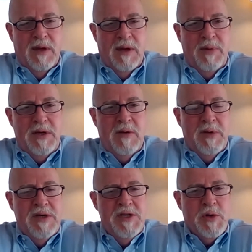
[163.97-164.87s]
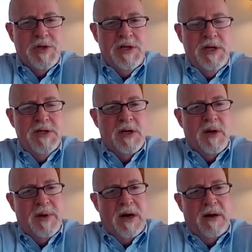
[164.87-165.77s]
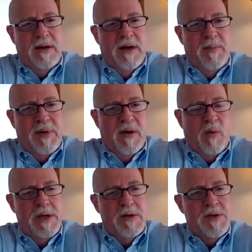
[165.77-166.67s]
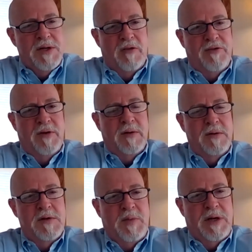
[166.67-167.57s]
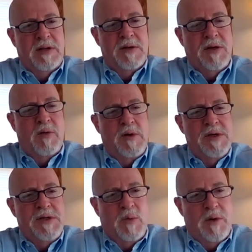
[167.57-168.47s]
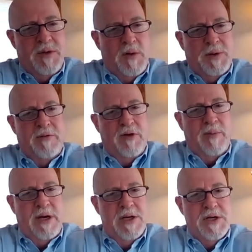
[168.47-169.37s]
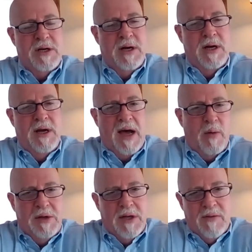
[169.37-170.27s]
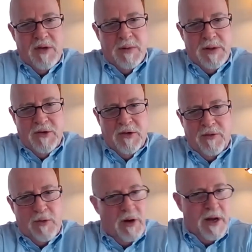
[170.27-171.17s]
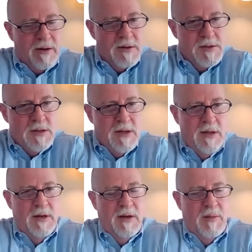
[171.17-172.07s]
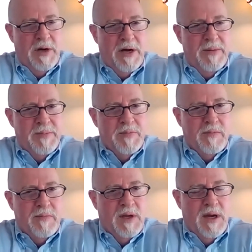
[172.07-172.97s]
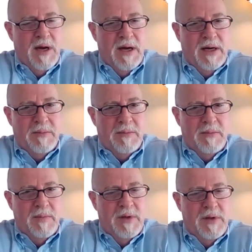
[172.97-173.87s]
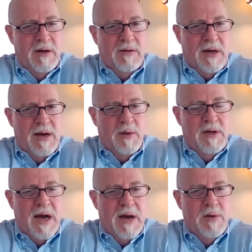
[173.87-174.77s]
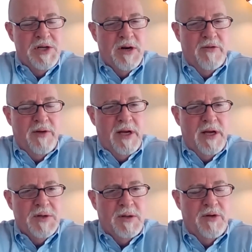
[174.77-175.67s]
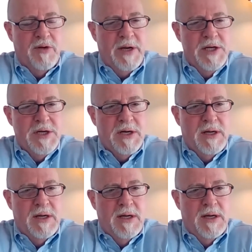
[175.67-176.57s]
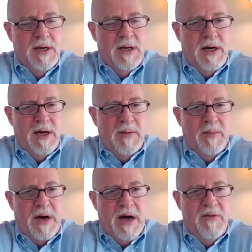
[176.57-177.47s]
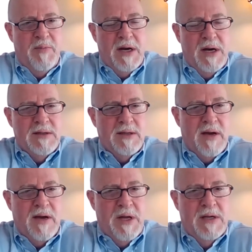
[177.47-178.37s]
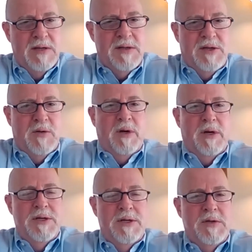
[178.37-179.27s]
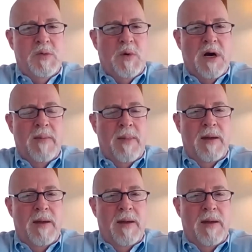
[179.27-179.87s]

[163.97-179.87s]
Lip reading: Be strategic about what you tell folks, but there's no reason to withhold information. I wouldn't give them the list of creditors, but I would share financial information. I've been in situations where